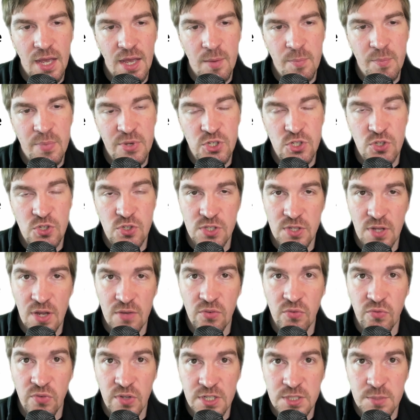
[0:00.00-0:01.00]
But you still have
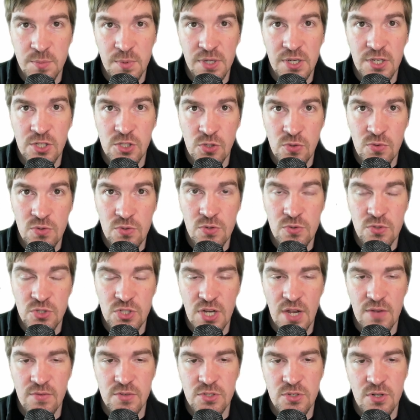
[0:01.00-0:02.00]
the flexibility to use
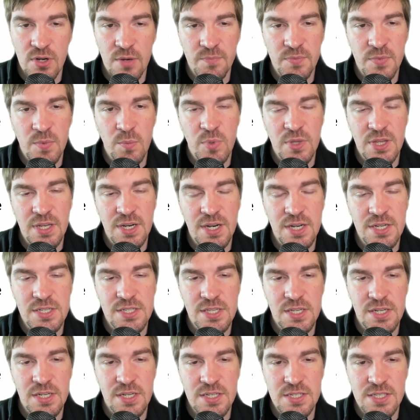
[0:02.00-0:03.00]
JavaScript, but the nice
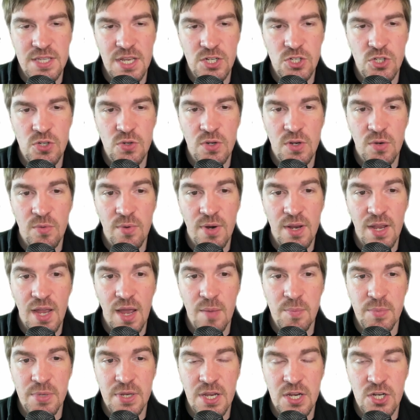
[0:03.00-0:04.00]
thing is that you can write
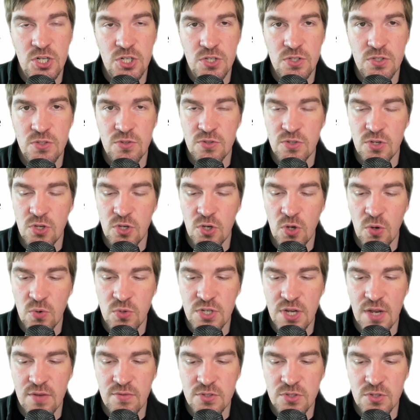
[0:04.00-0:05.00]
applications using no
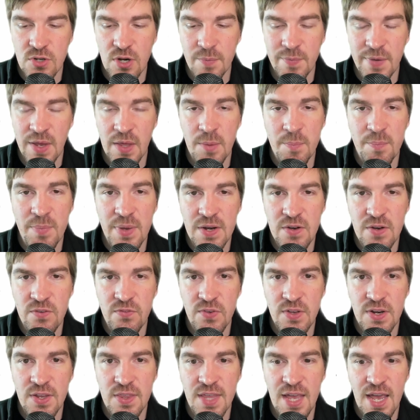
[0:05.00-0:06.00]
JavaScript. Now, the
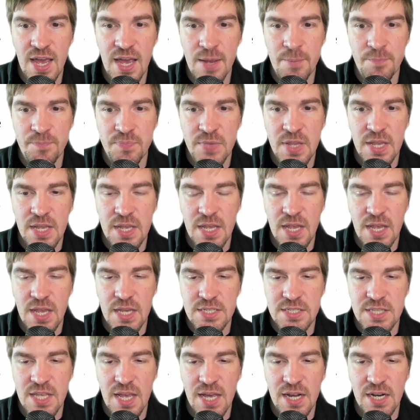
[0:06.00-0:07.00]
benefit of that
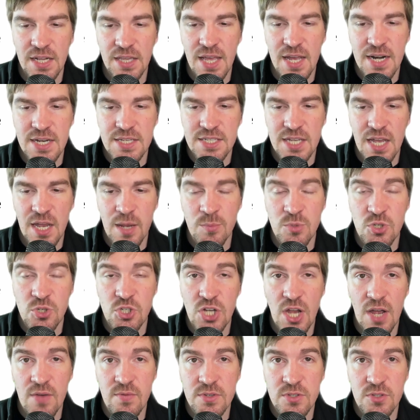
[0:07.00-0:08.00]
is that a lot of times
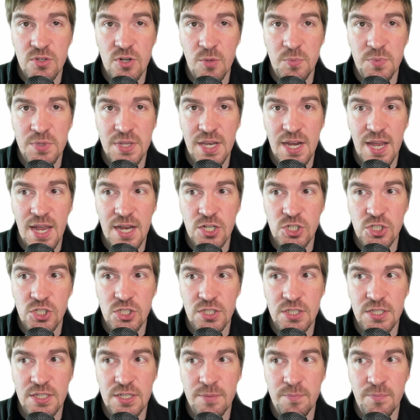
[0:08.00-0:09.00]
JavaScript can
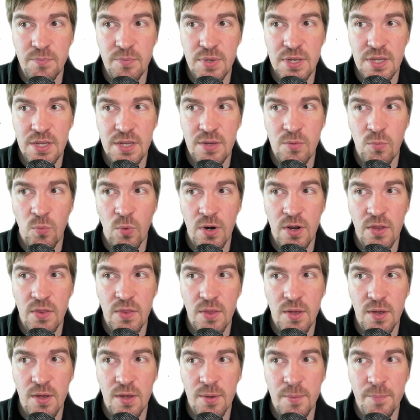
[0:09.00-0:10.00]
actually be one of
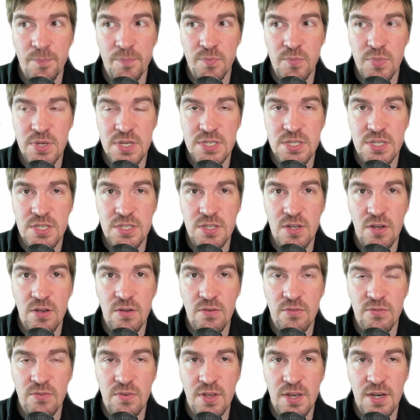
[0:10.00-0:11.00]
the pieces
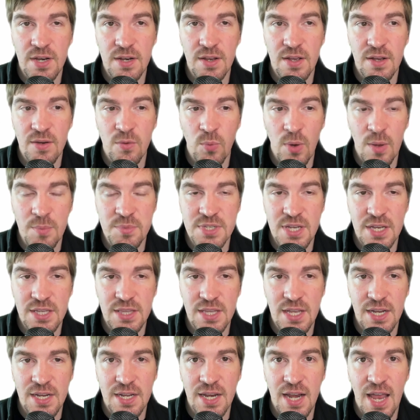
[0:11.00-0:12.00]
of a website
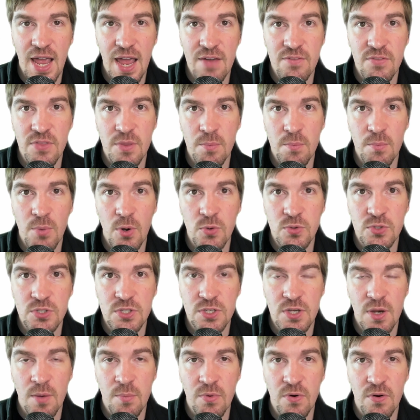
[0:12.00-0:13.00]
that can have the
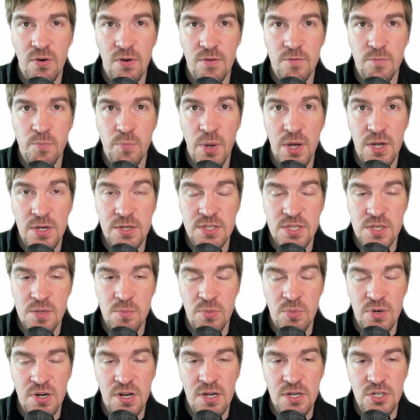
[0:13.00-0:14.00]
most number of bugs in
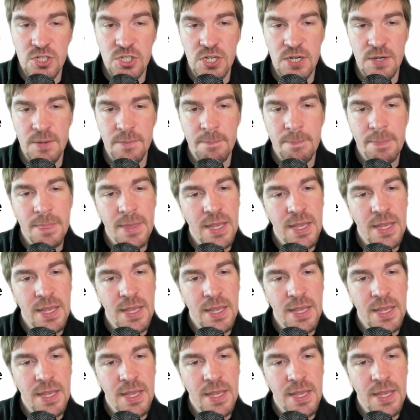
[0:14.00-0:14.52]
production.